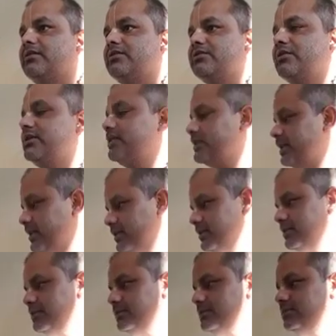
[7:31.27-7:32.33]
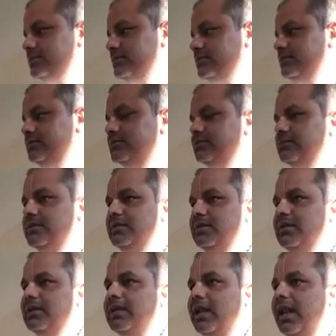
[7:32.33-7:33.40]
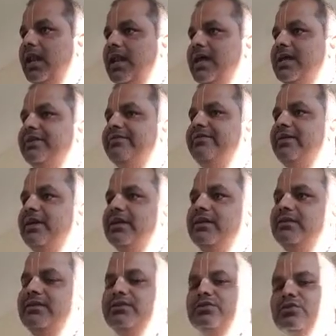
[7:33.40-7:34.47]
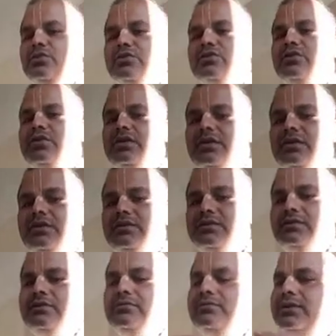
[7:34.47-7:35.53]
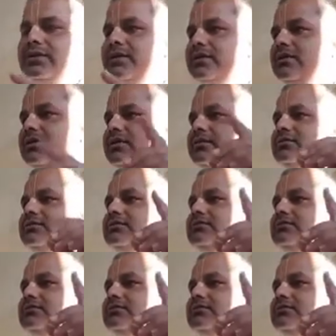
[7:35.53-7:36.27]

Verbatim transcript: So he's like a uh, clarifying the so-called uh, what they call